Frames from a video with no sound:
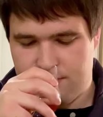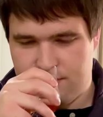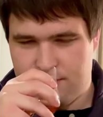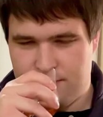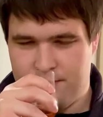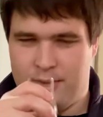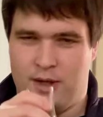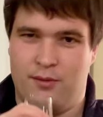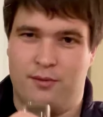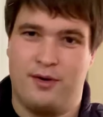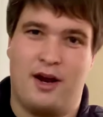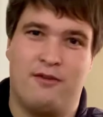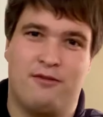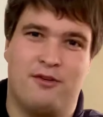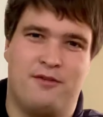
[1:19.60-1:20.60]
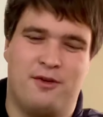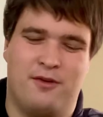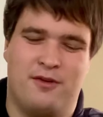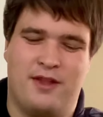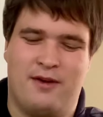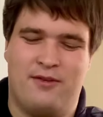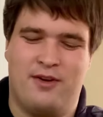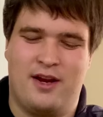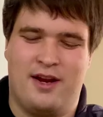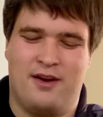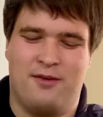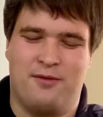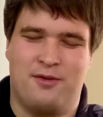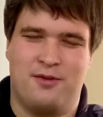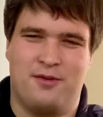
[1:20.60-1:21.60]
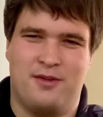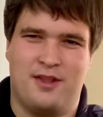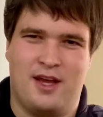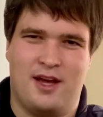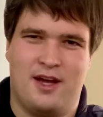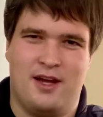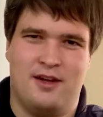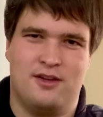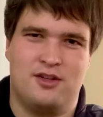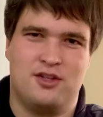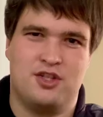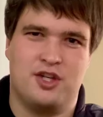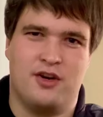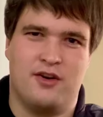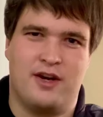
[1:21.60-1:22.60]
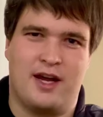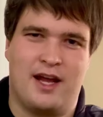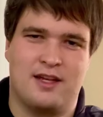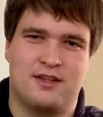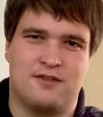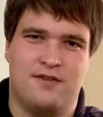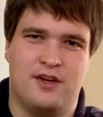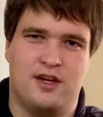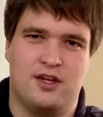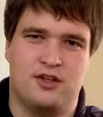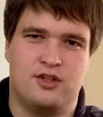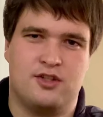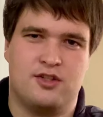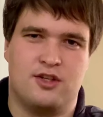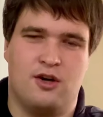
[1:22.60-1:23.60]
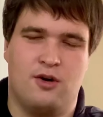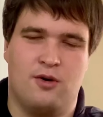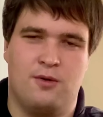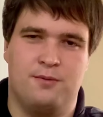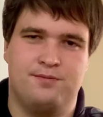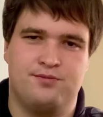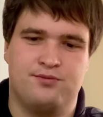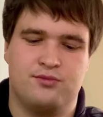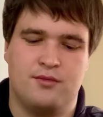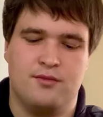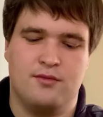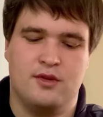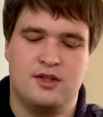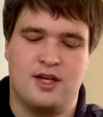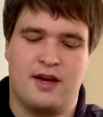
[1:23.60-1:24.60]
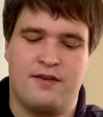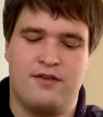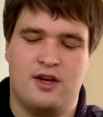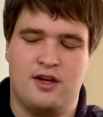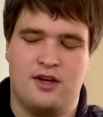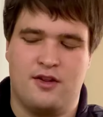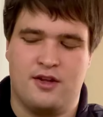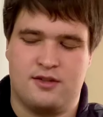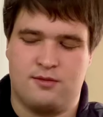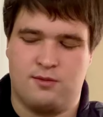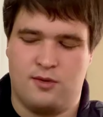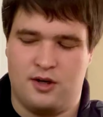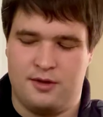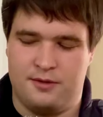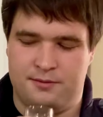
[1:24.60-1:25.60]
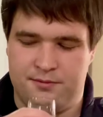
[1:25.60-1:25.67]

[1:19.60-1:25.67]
But we're not reviewing that one here. We're doing the sherry cask finish. So diving into this one,